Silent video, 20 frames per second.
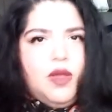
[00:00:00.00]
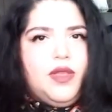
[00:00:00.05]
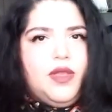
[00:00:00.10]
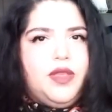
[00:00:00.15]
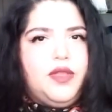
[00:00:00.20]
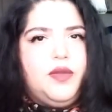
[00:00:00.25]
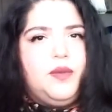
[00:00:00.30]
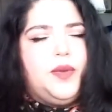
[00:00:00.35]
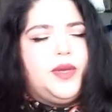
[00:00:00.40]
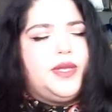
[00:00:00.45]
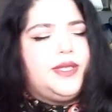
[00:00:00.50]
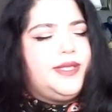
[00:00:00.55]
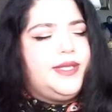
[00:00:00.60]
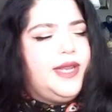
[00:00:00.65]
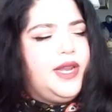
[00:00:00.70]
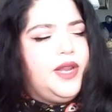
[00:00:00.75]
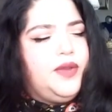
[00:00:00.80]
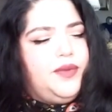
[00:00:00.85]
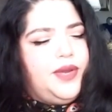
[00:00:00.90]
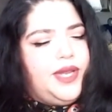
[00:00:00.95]
the other books
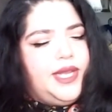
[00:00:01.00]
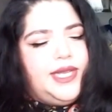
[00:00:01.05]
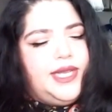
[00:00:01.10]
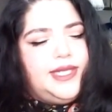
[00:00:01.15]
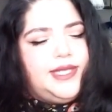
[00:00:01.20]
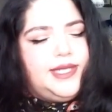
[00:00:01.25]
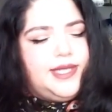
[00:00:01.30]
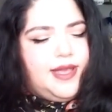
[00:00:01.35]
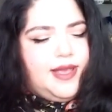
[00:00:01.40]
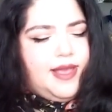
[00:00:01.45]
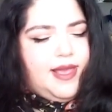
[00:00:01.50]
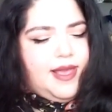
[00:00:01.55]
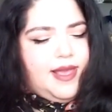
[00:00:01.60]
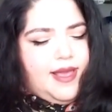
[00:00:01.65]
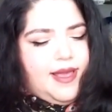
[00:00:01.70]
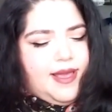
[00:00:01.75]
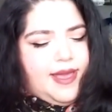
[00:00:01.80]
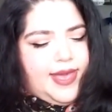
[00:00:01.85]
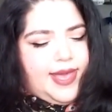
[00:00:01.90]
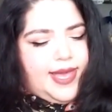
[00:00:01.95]
that I read.
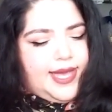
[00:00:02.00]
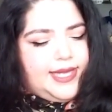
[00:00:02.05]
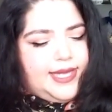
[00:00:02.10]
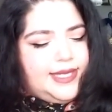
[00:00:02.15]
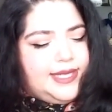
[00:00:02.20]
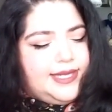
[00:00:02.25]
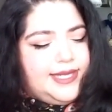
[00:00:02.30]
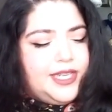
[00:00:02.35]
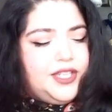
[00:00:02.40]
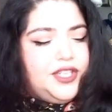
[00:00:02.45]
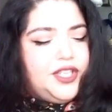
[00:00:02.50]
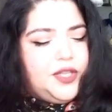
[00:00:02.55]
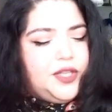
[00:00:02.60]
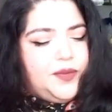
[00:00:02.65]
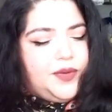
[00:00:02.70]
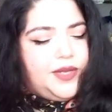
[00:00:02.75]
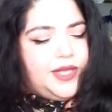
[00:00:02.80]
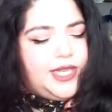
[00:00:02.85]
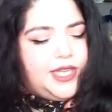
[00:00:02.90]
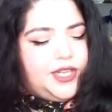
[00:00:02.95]
And it's actually
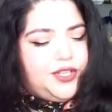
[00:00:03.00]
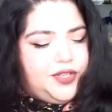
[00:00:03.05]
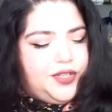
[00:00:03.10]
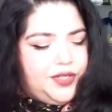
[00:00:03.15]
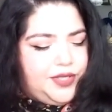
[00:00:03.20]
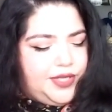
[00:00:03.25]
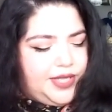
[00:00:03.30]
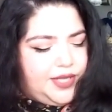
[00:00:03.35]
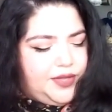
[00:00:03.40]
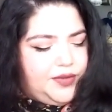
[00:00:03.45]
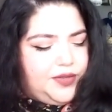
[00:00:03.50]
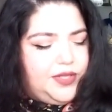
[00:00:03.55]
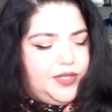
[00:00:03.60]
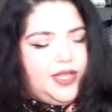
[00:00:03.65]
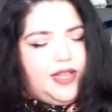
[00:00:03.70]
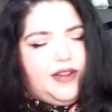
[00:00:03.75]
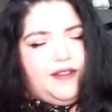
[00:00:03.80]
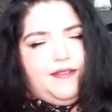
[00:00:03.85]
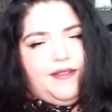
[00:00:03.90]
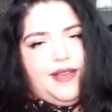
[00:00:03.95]
really interesting. There's a
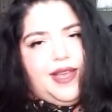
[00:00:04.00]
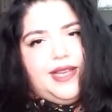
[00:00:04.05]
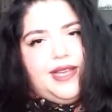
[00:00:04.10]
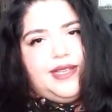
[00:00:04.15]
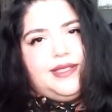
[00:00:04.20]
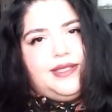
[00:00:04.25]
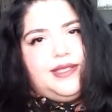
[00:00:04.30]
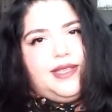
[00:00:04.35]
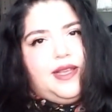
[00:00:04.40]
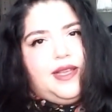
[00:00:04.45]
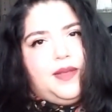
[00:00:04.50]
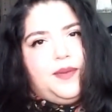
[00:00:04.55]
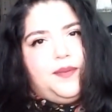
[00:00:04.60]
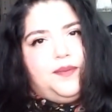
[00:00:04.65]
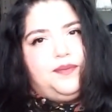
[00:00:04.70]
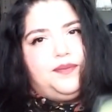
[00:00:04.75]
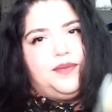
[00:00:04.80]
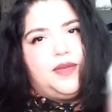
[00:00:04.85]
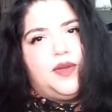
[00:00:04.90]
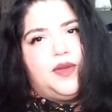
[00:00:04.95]
lot of facts.
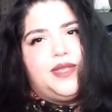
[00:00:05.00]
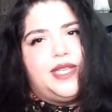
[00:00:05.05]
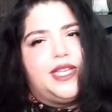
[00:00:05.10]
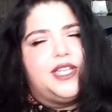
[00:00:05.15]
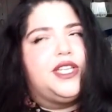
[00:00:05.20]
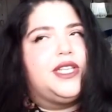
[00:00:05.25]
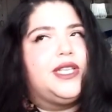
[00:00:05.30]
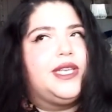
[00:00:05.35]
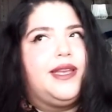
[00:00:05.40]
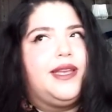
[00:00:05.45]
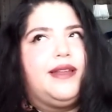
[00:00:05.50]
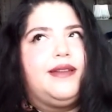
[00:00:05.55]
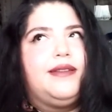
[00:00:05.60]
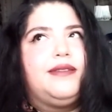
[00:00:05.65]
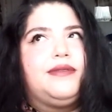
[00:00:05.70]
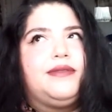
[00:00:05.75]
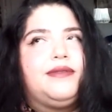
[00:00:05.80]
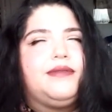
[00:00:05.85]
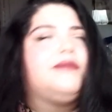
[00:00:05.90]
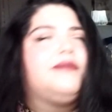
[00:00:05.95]
It was actually
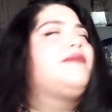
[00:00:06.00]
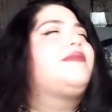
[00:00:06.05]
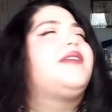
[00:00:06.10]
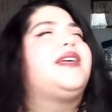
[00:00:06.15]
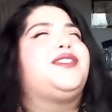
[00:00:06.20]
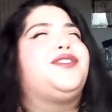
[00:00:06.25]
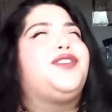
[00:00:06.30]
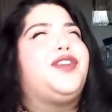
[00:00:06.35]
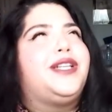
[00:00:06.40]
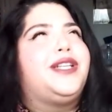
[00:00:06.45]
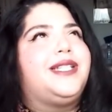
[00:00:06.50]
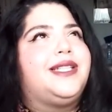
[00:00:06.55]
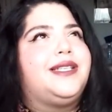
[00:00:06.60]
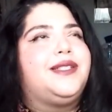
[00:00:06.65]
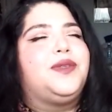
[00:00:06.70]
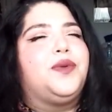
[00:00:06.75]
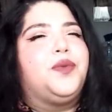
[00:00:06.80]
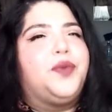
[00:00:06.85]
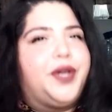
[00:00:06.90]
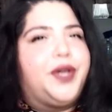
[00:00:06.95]
I started
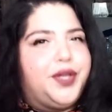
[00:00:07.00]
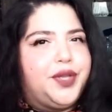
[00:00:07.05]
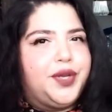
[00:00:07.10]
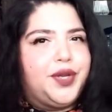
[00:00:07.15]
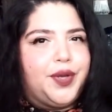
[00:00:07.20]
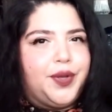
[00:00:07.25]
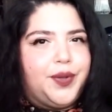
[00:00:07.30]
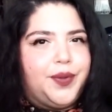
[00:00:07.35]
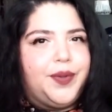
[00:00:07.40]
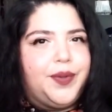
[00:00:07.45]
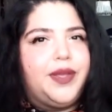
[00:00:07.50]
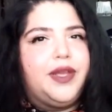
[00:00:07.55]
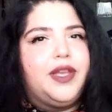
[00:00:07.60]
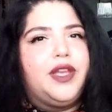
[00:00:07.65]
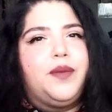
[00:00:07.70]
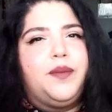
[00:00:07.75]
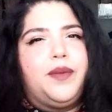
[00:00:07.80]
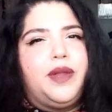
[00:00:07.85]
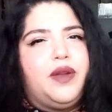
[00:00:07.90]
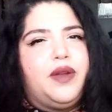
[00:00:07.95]
this a while ago,
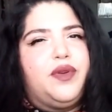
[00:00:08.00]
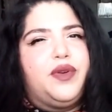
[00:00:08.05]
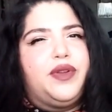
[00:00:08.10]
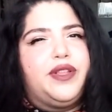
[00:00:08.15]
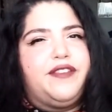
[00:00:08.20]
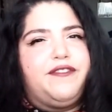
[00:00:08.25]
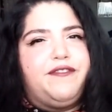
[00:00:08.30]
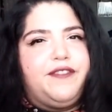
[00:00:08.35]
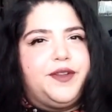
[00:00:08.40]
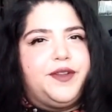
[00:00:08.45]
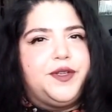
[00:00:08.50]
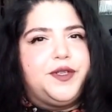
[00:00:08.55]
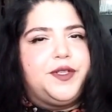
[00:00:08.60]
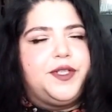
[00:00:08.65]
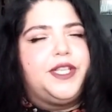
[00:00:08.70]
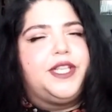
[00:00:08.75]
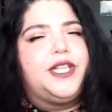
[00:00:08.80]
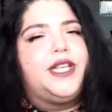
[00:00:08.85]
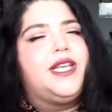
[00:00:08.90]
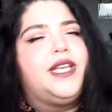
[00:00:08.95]
but I never really
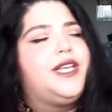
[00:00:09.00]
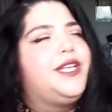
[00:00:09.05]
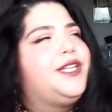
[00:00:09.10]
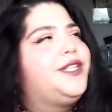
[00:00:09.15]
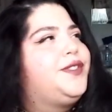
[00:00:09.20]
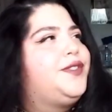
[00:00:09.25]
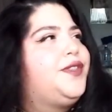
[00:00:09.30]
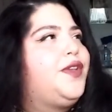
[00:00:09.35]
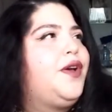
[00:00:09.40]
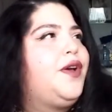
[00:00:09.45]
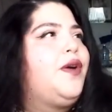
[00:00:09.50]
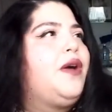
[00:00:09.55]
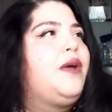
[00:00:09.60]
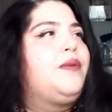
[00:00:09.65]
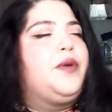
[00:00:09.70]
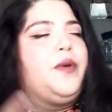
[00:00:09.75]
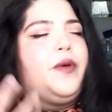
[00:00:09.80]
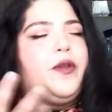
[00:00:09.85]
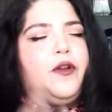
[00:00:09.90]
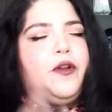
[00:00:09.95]
finished it. So
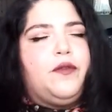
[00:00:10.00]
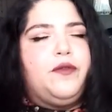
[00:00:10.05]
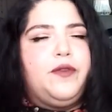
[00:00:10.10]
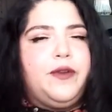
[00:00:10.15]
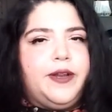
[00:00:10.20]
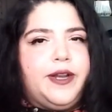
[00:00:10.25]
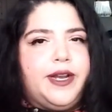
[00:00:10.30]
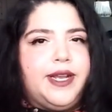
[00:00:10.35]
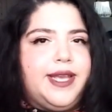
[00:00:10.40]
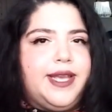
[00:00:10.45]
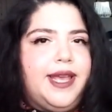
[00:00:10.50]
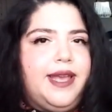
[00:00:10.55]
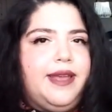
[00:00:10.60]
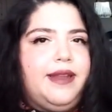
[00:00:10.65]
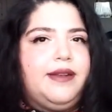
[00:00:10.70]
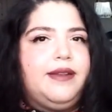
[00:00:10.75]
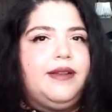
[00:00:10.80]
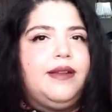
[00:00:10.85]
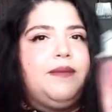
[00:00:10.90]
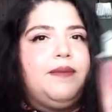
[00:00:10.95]
I'm going over it
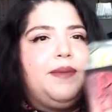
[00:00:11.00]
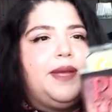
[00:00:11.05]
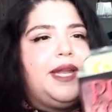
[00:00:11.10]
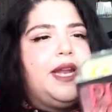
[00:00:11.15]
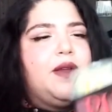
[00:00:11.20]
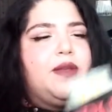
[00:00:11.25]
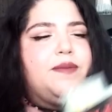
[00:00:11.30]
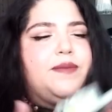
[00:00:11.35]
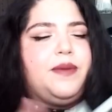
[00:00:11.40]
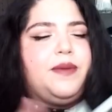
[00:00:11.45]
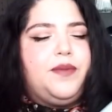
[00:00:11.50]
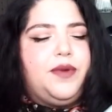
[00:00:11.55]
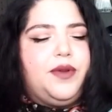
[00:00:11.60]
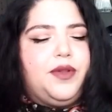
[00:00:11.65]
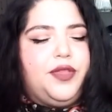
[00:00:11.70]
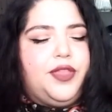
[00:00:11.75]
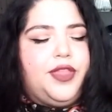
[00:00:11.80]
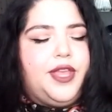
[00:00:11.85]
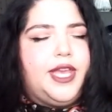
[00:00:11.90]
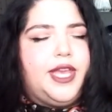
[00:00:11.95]
again. But I
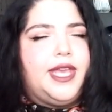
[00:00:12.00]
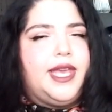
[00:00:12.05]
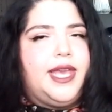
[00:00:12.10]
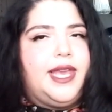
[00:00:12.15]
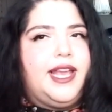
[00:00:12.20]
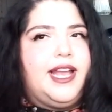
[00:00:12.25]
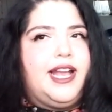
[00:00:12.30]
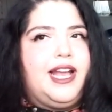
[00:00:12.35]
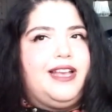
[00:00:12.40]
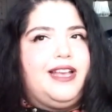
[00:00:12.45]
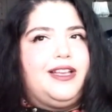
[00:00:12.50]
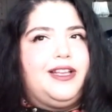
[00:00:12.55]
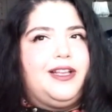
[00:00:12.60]
remember thinking,